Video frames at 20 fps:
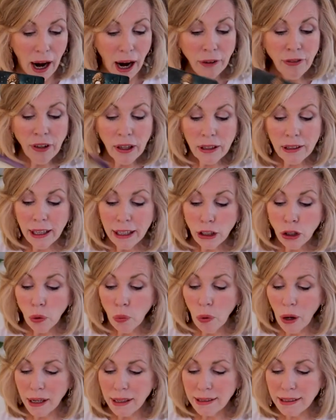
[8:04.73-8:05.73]
I feel like you
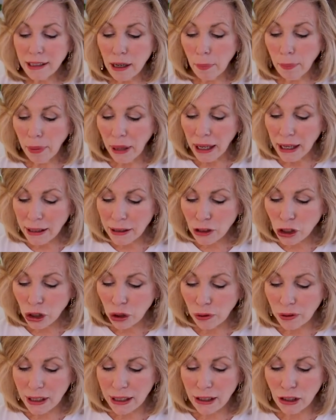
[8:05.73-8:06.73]
want to step
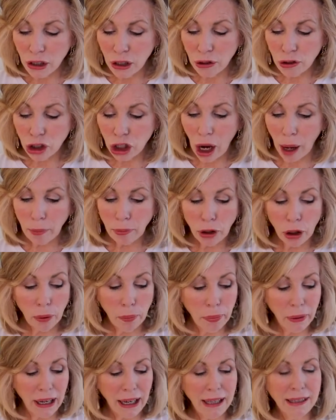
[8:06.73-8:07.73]
into this new chapter,
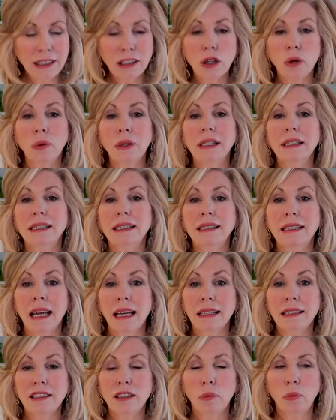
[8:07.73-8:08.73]
but it's going to
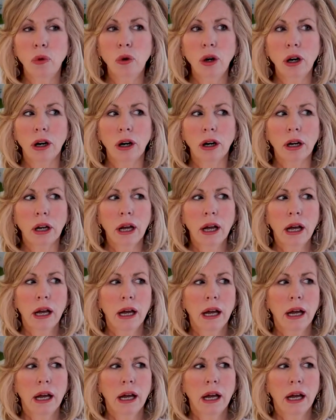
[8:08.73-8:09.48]
take some work.